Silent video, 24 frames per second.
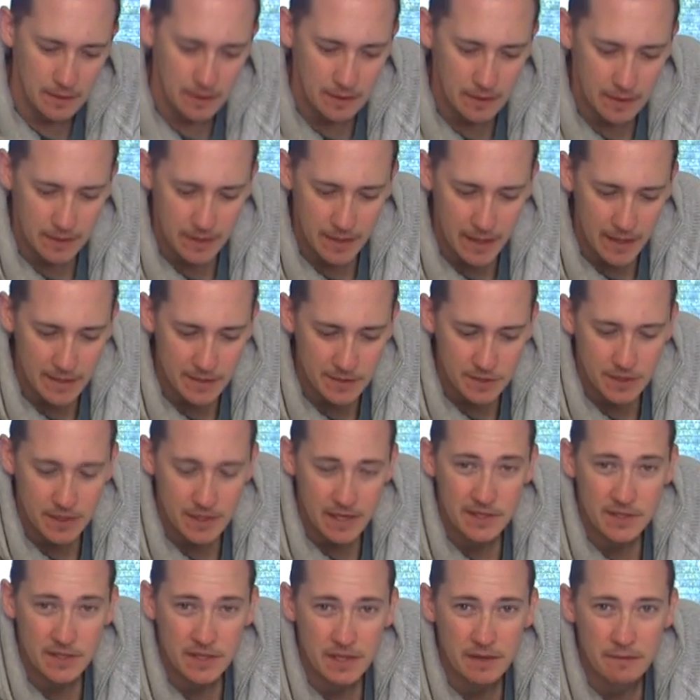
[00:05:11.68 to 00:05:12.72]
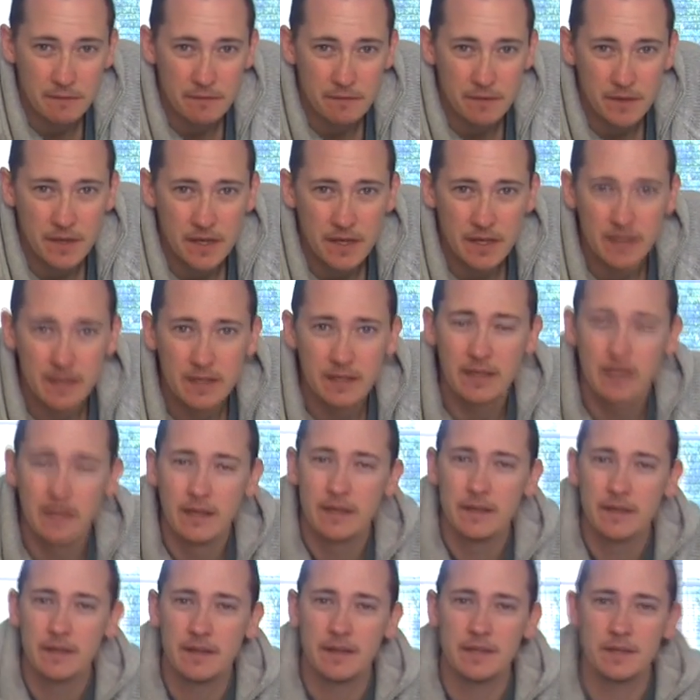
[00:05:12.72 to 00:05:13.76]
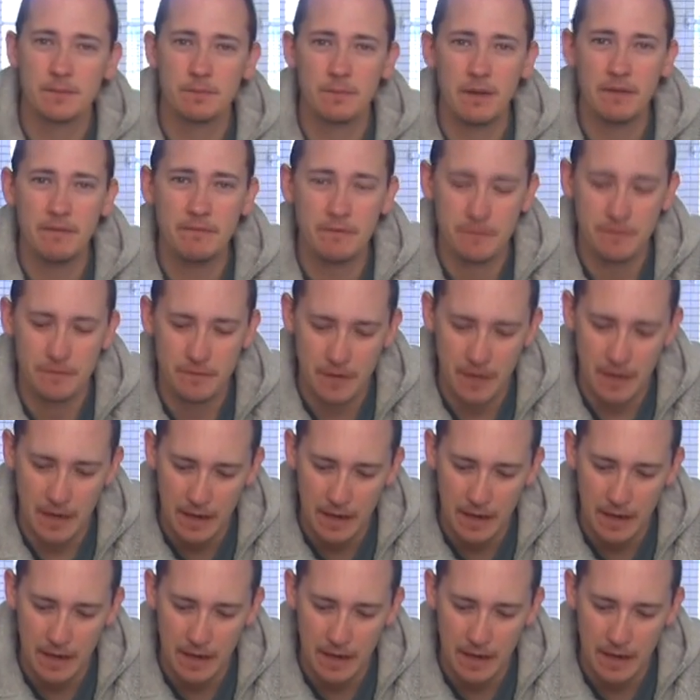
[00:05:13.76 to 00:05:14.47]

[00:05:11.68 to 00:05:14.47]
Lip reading: Okay, so that's it for this month.